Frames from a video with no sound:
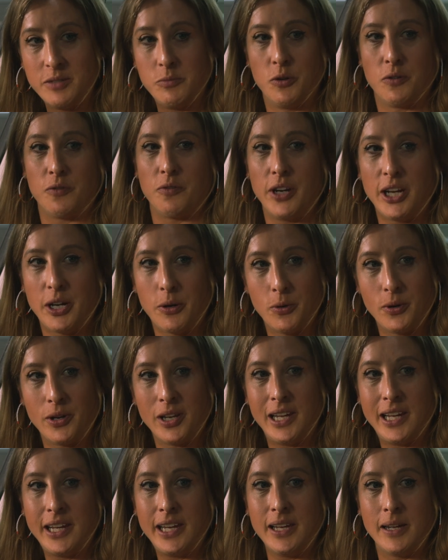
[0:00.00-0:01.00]
more
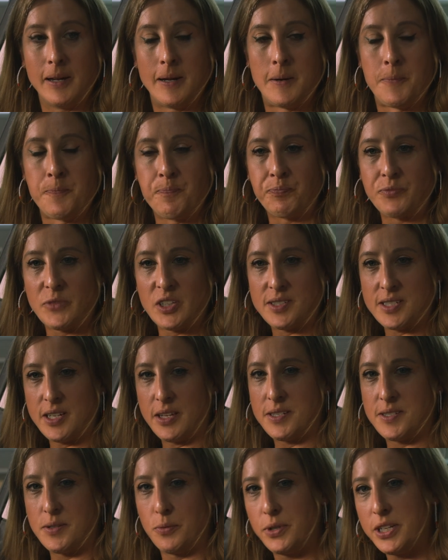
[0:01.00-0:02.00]
frequently. So
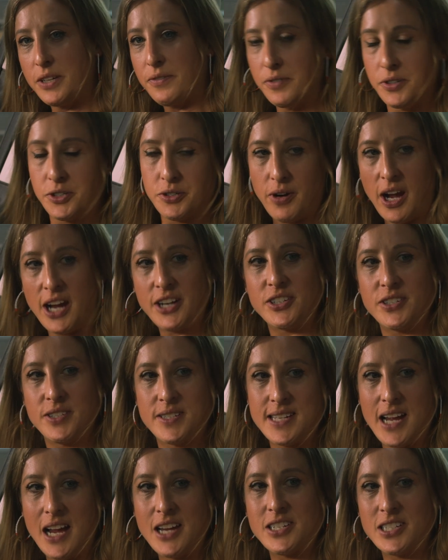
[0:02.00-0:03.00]
there's all different
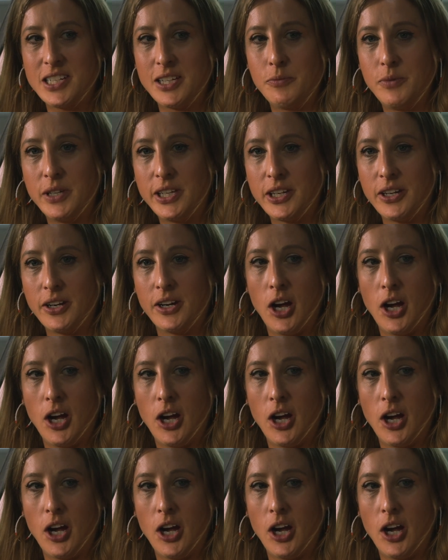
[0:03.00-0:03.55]
directions actually we can